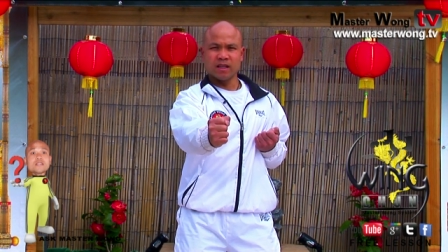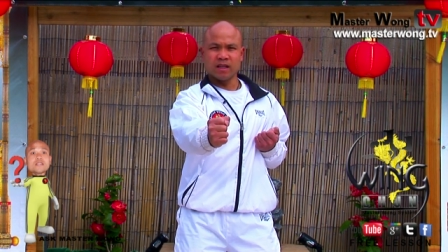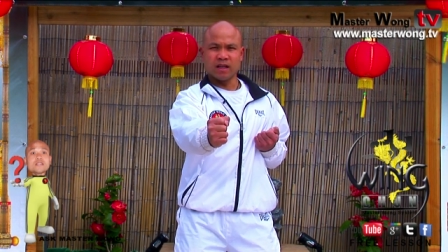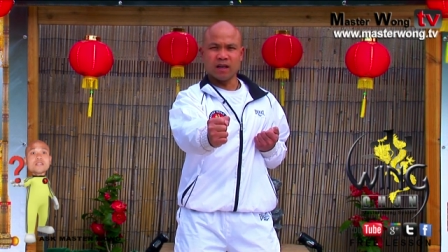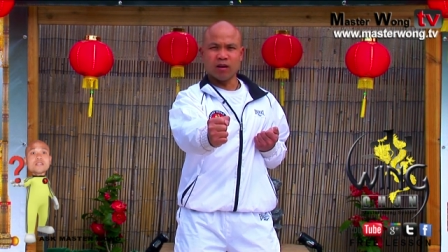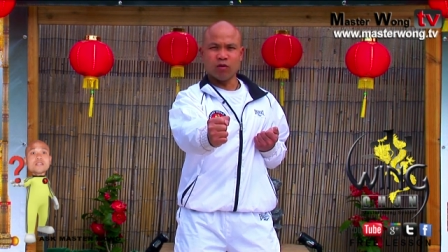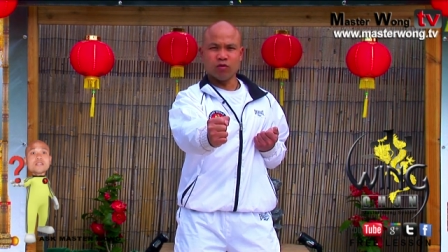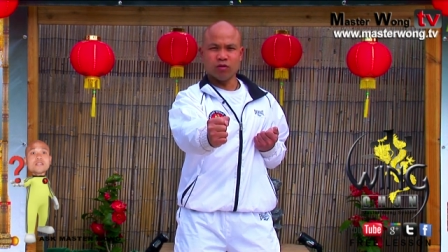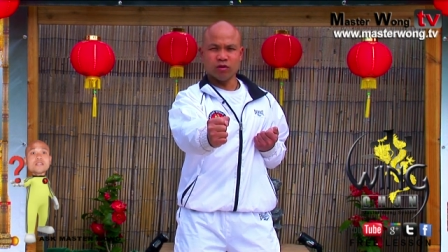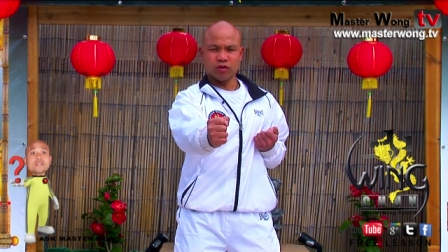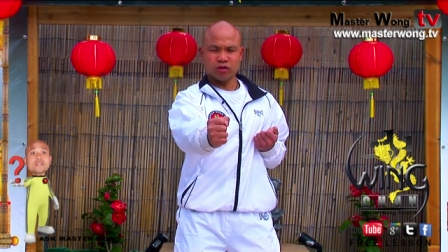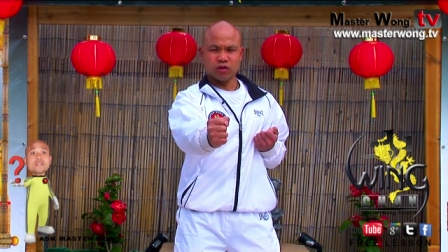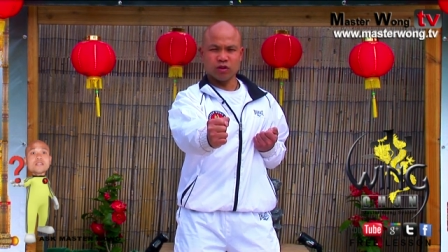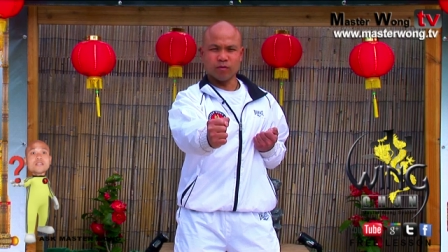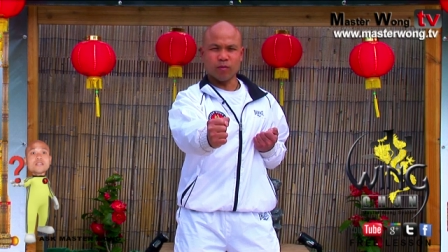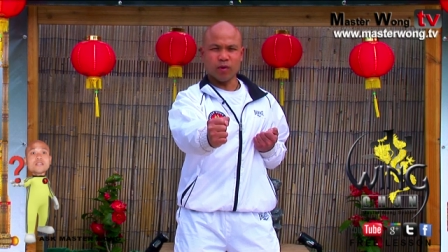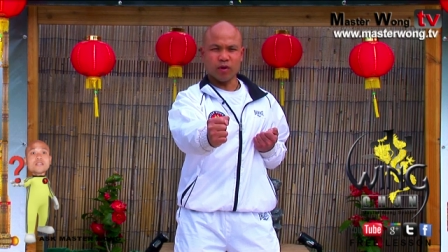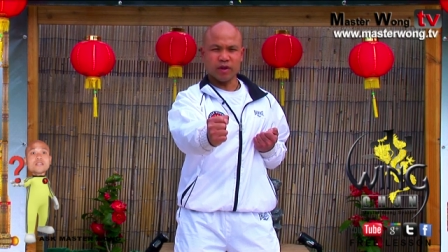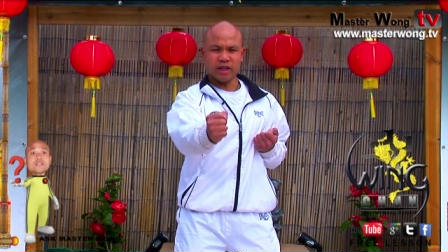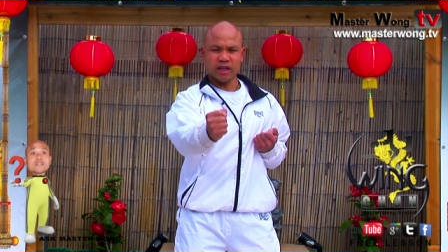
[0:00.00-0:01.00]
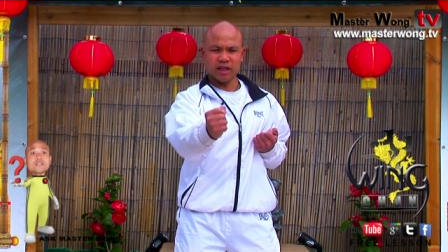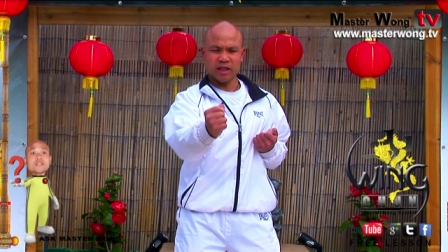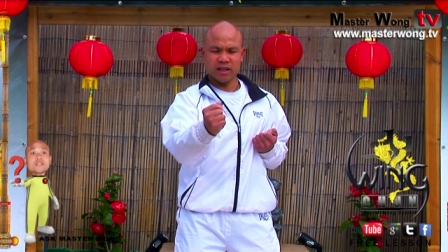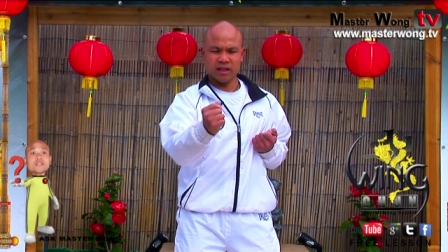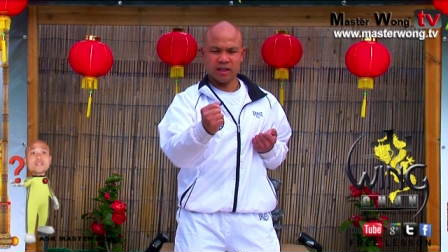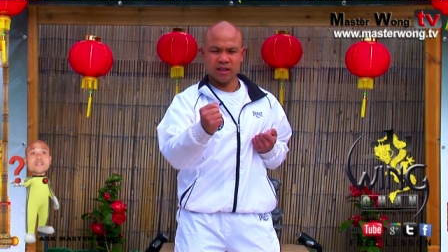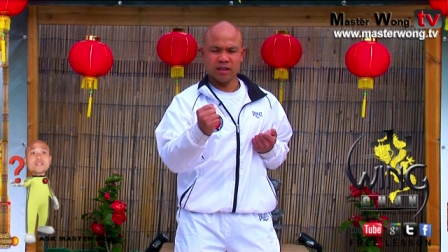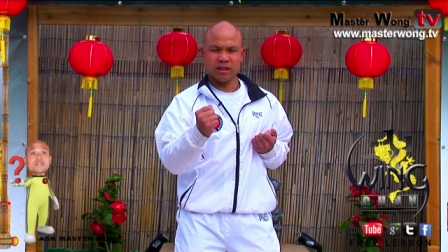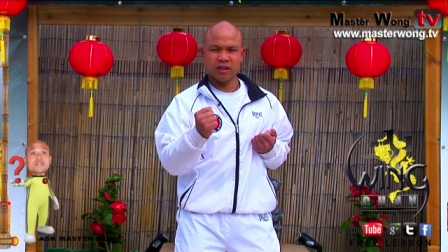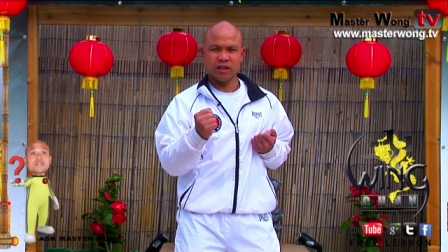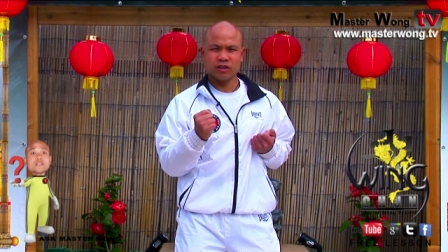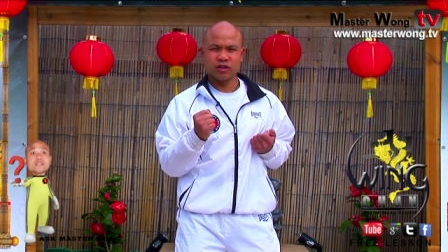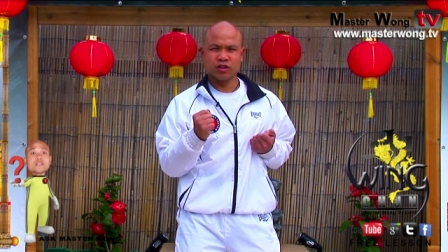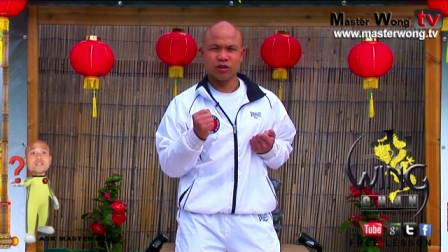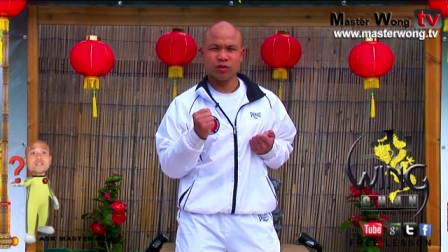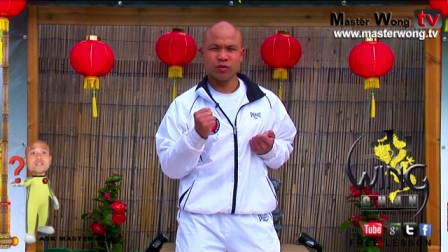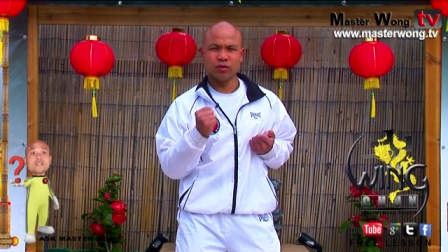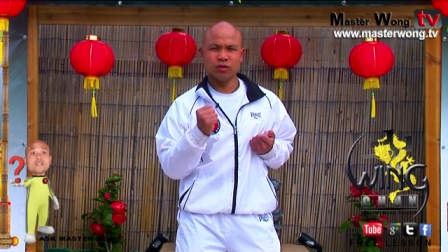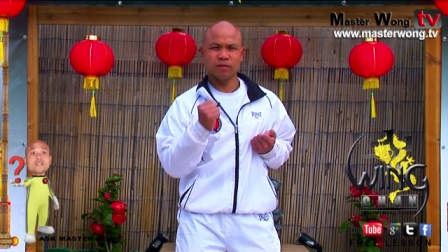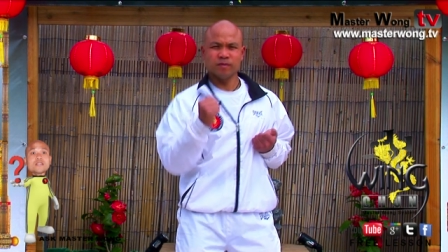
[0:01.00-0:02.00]
low to the body,
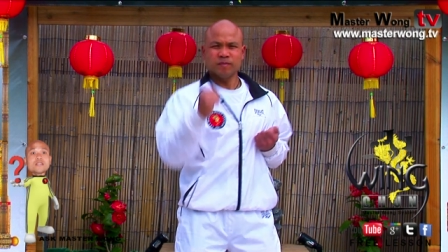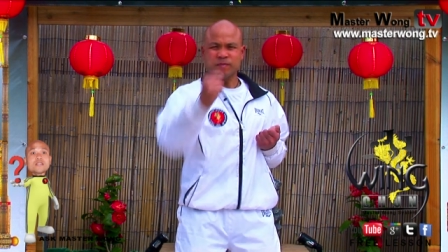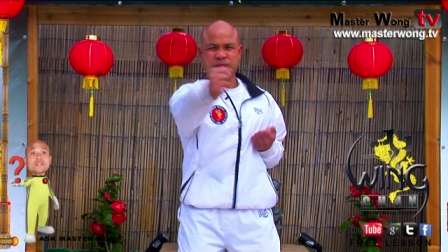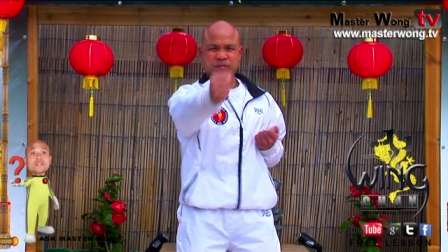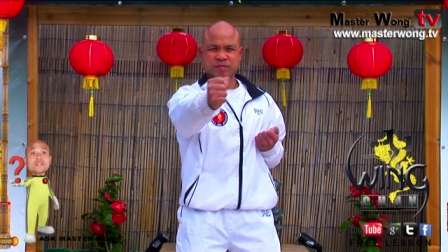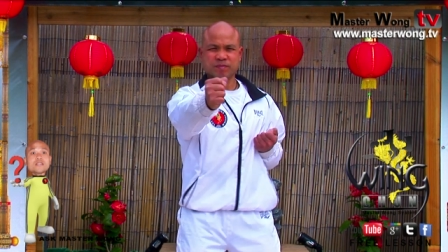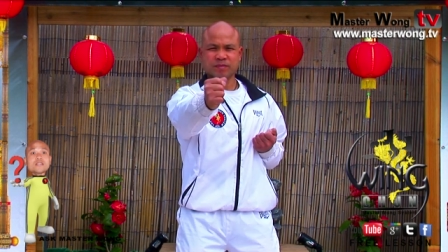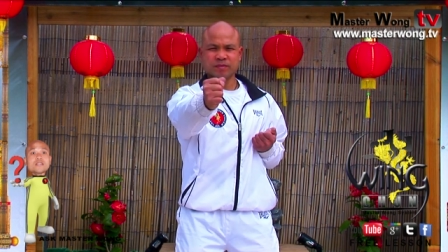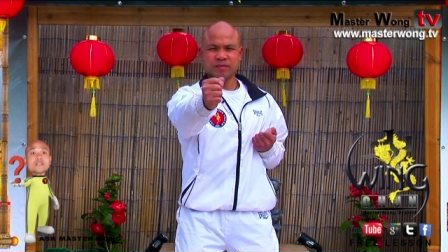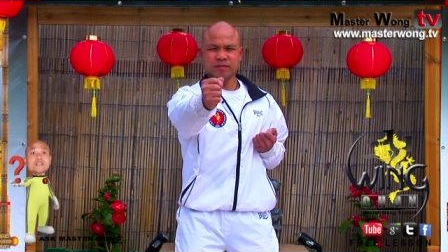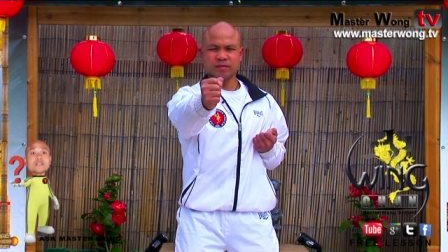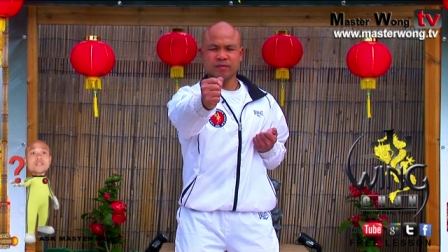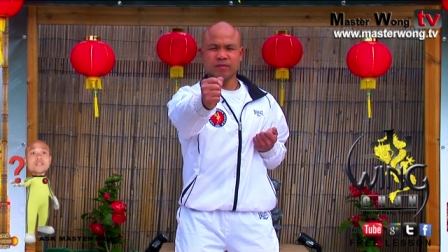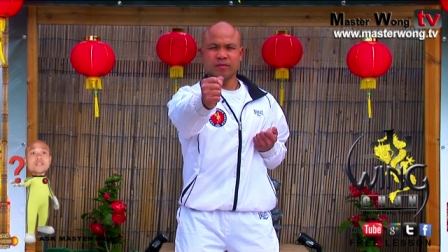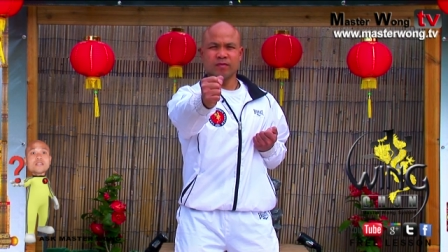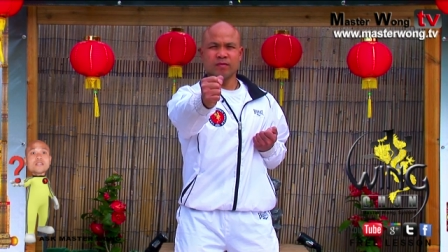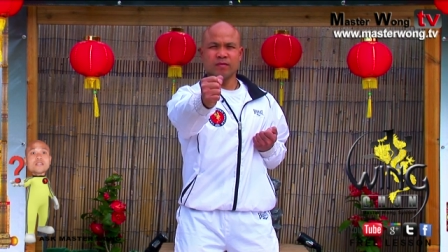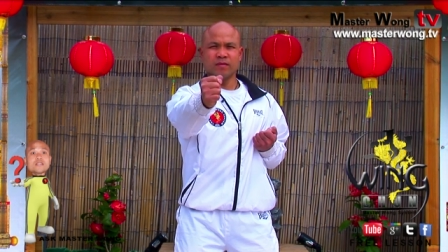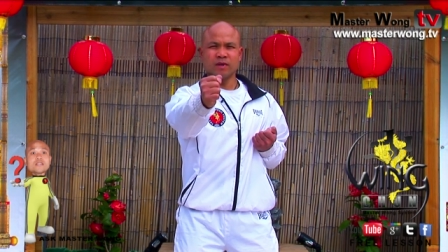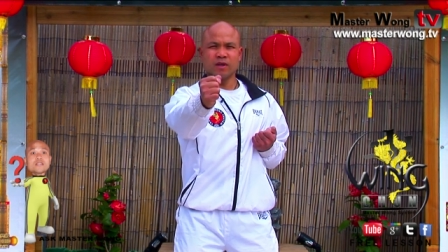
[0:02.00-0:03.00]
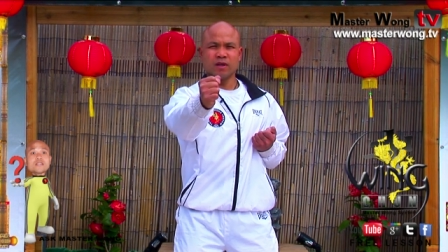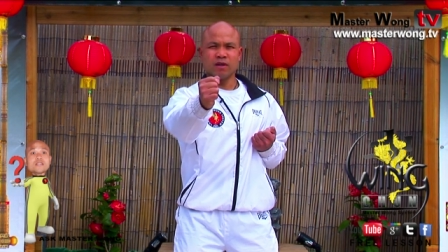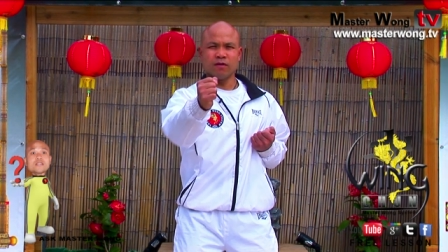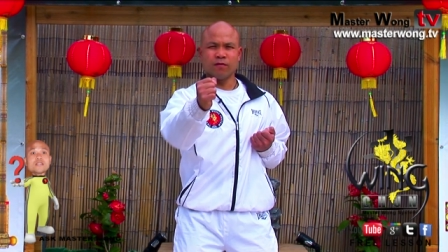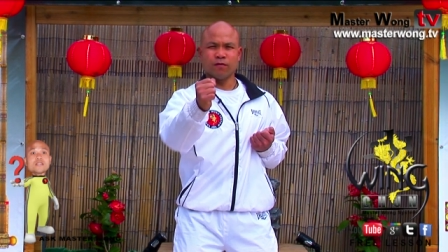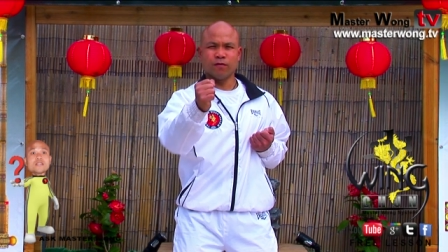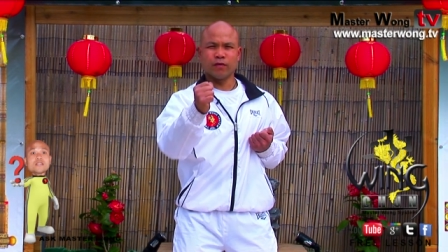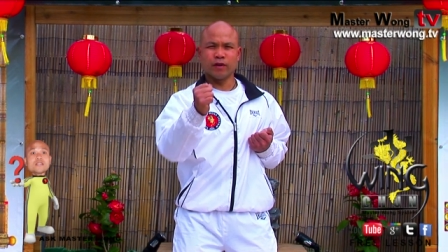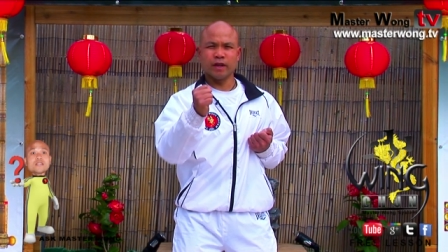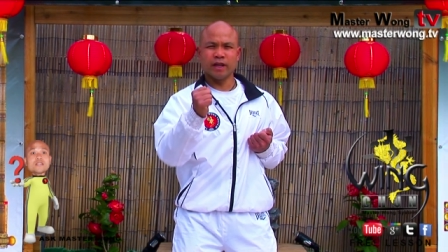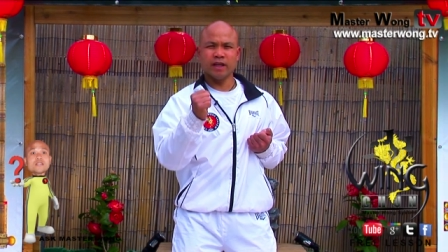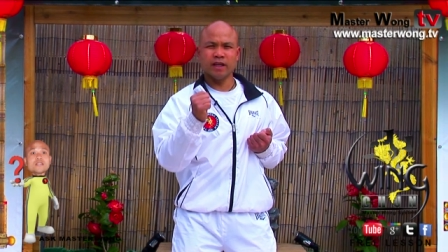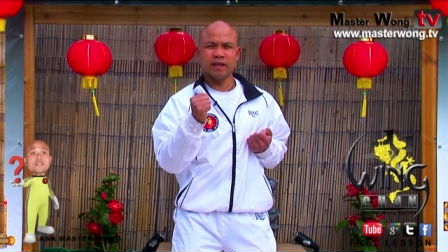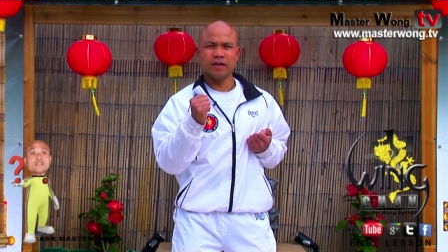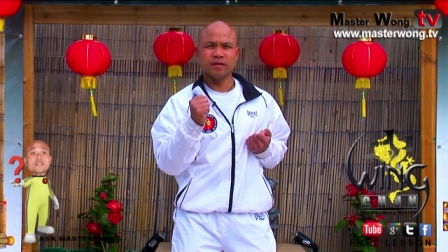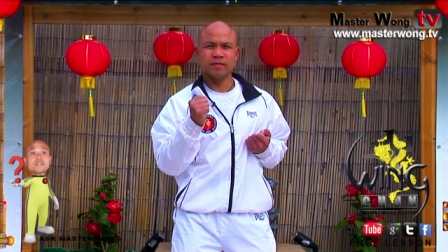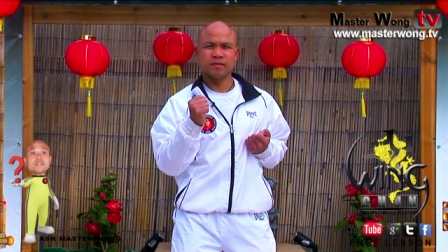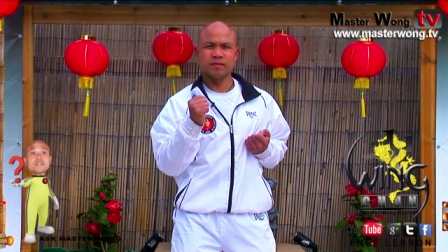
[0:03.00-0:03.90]
2, 3,